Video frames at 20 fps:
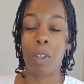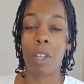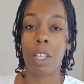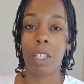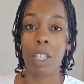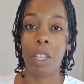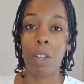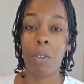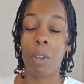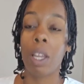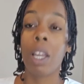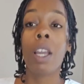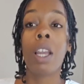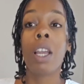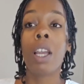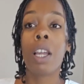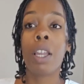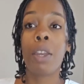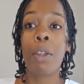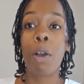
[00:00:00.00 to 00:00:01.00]
Secret.
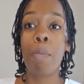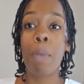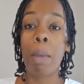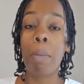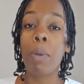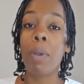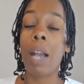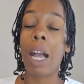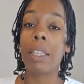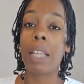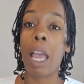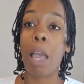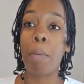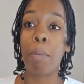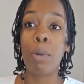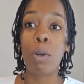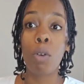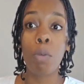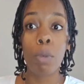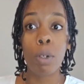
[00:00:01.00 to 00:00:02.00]
No, babe, you got that
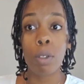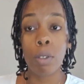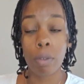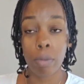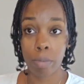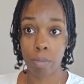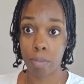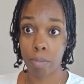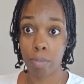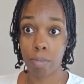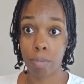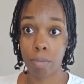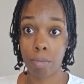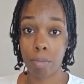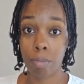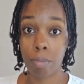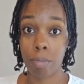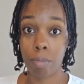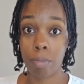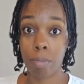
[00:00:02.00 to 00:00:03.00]
moo-moo.
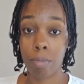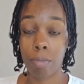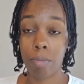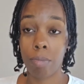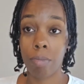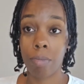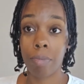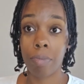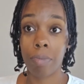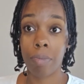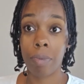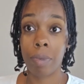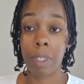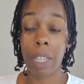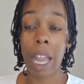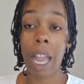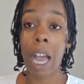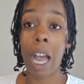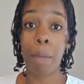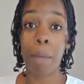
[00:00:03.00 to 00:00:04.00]

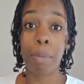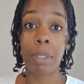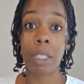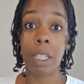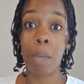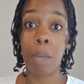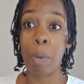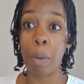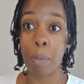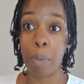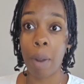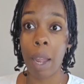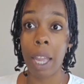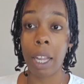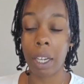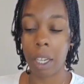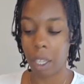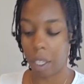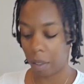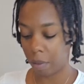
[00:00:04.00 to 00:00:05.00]
That hop, skip, and
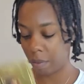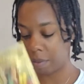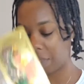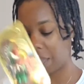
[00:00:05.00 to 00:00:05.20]
pregnant.